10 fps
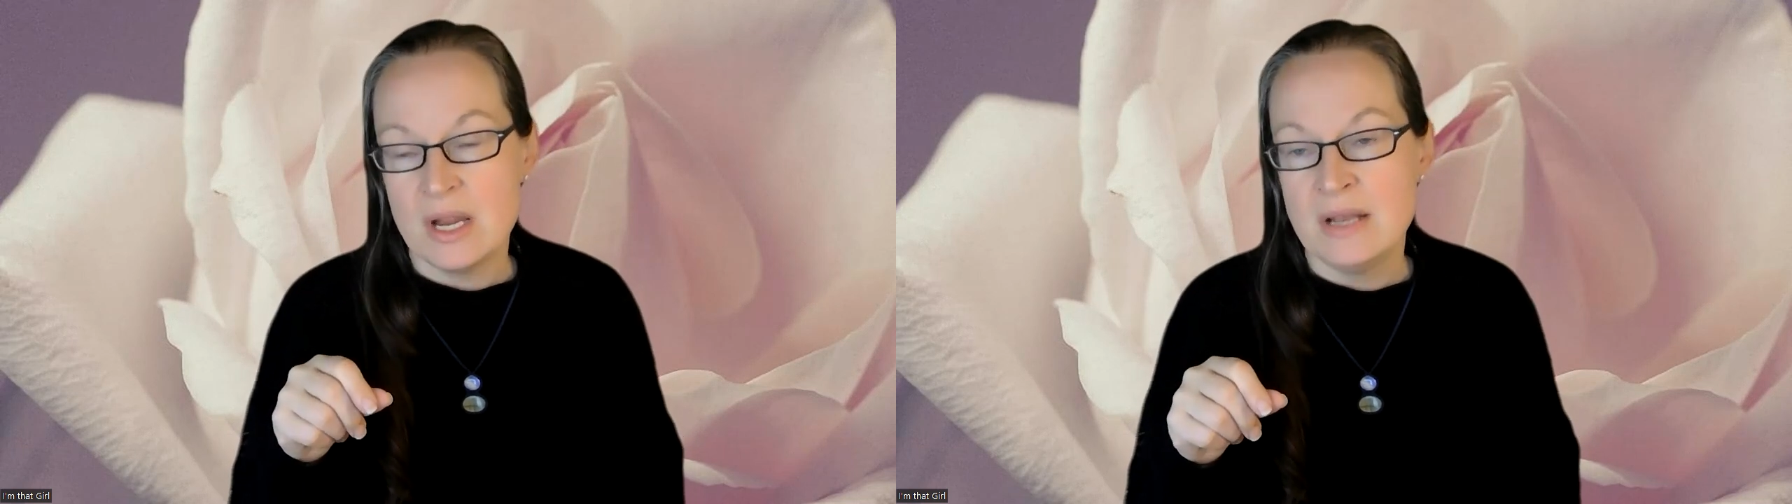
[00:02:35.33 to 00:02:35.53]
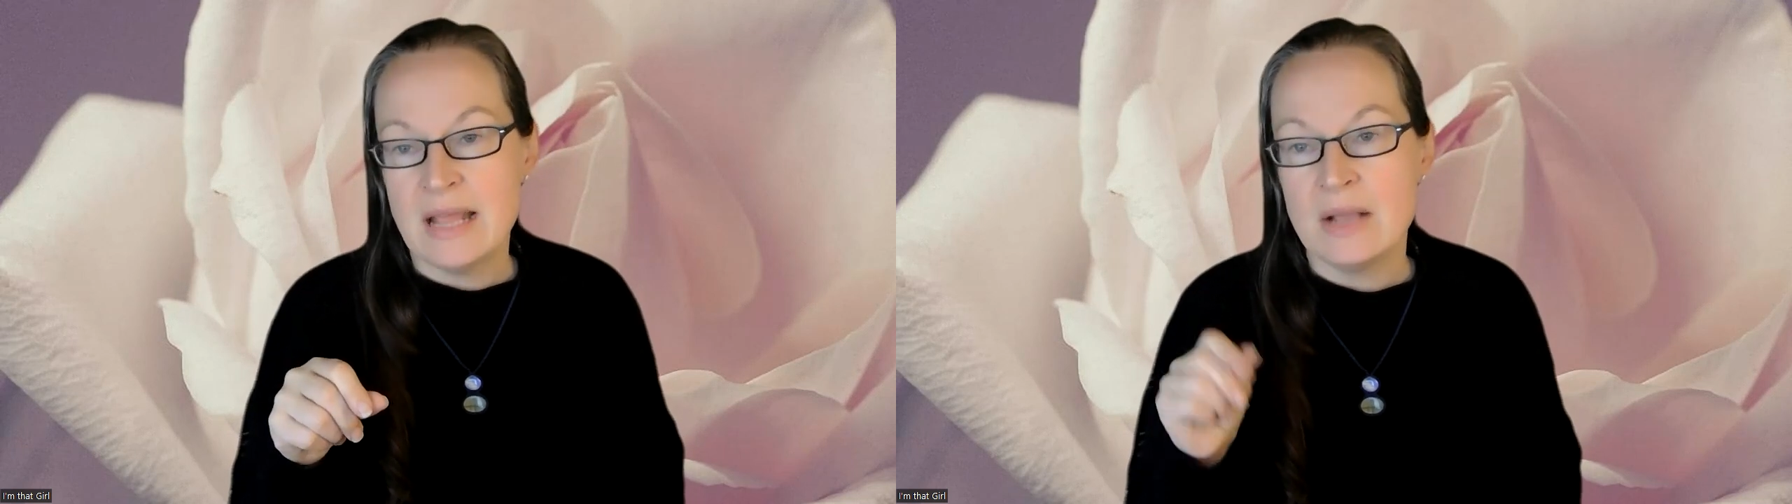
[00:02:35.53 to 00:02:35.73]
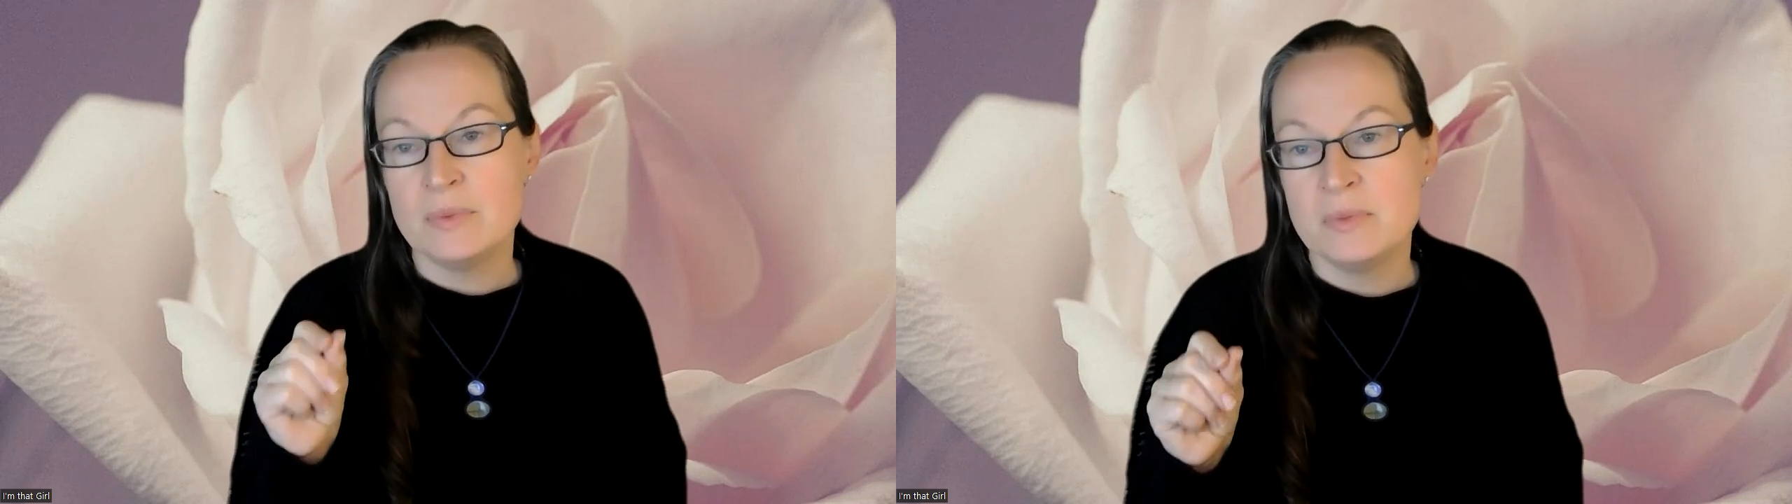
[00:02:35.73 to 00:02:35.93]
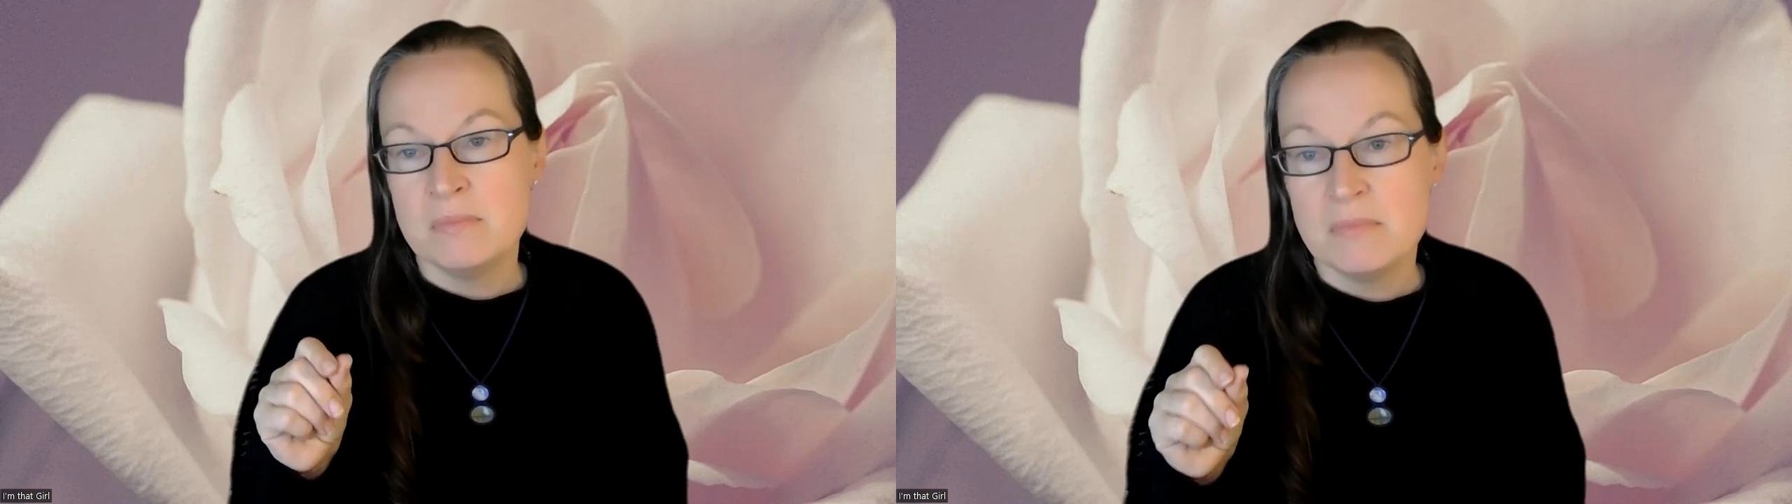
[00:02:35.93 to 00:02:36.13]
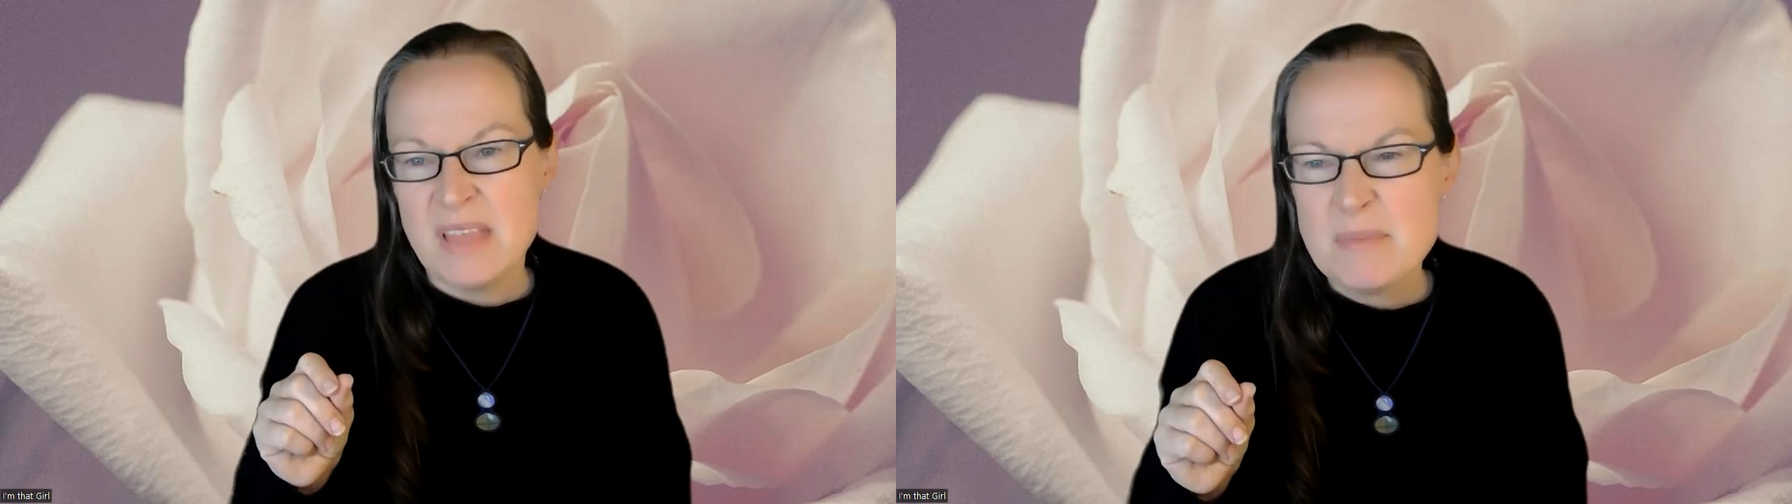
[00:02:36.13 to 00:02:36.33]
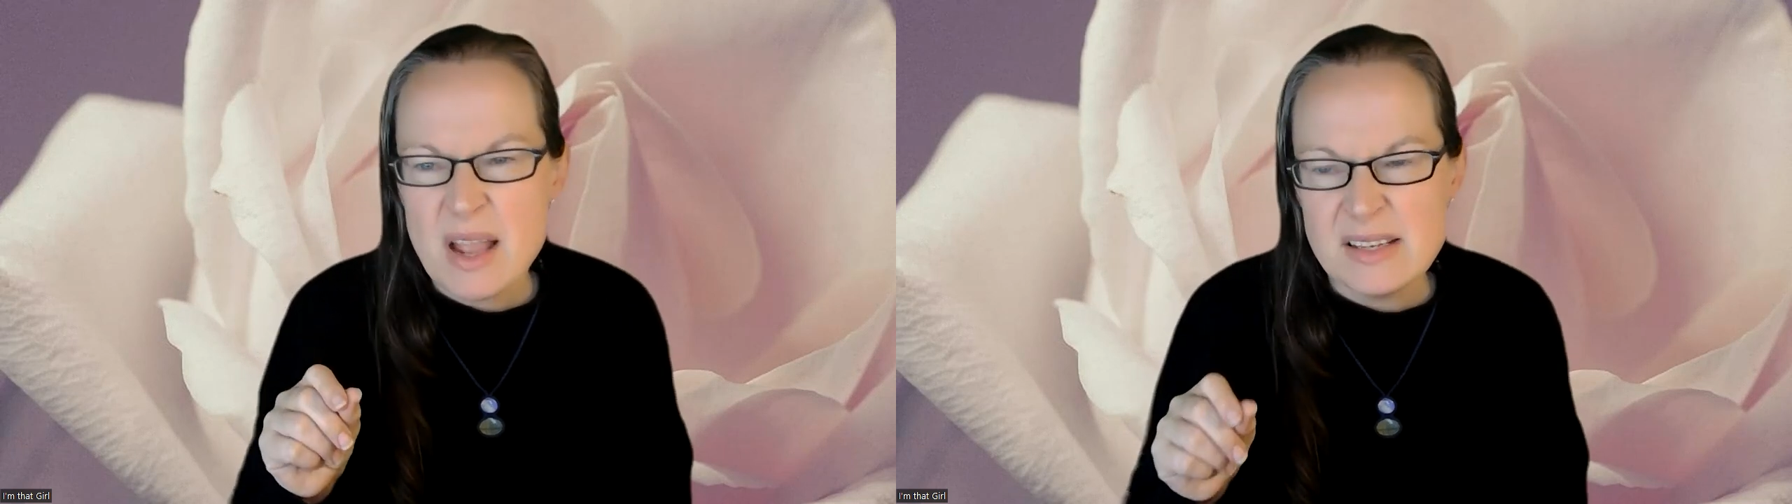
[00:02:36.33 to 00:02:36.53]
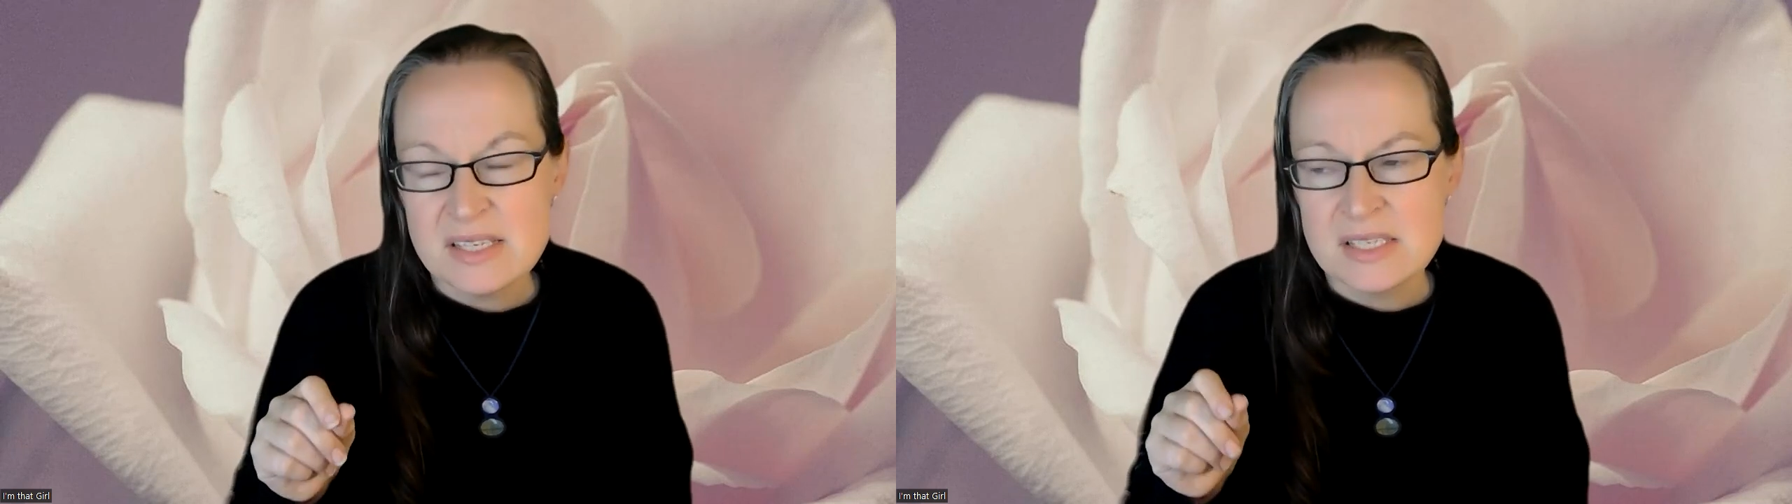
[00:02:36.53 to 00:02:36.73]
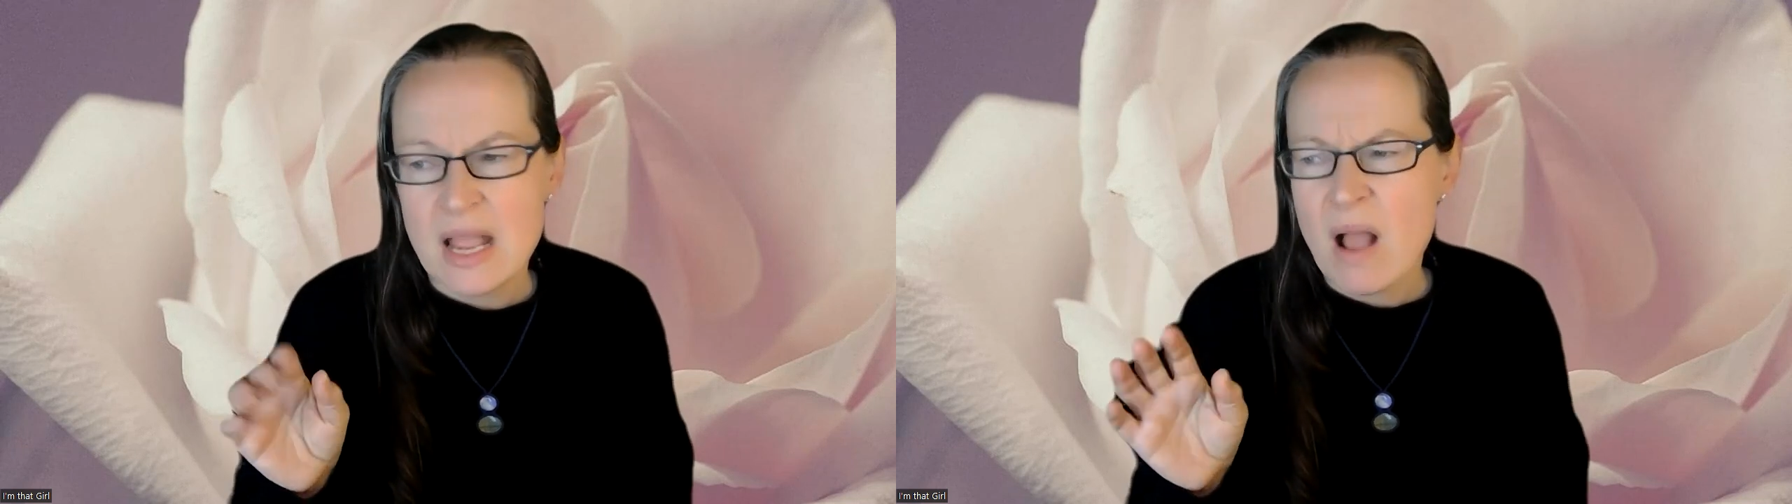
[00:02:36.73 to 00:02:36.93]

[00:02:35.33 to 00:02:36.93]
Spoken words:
And they might just say,